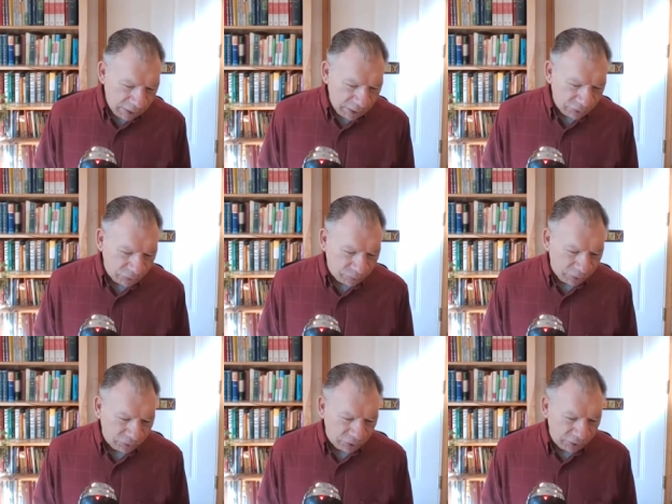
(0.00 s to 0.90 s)

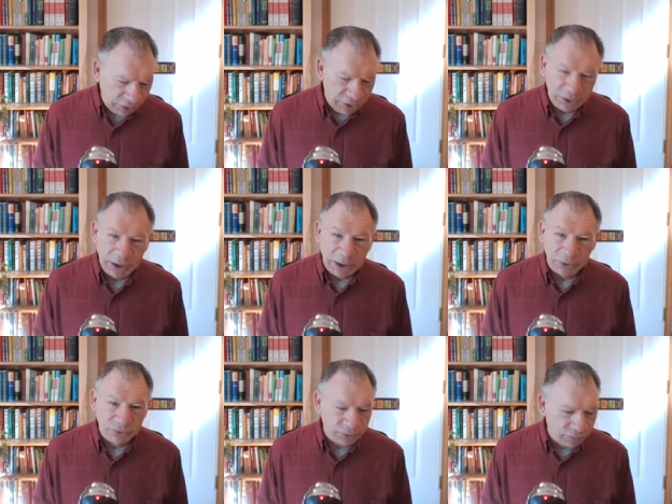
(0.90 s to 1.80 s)
express a, an
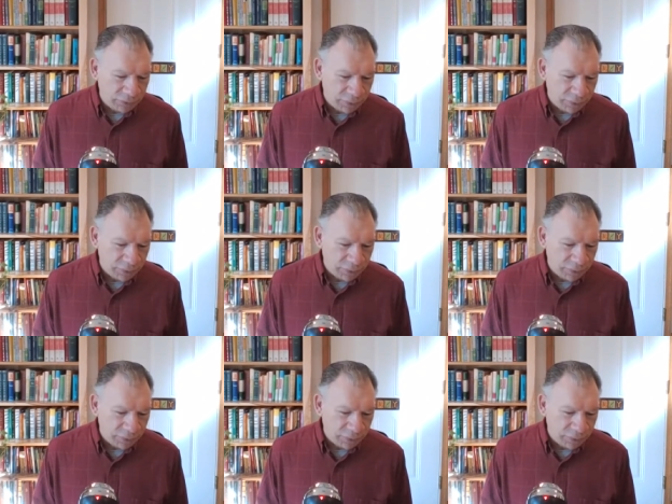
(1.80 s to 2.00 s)
attitude of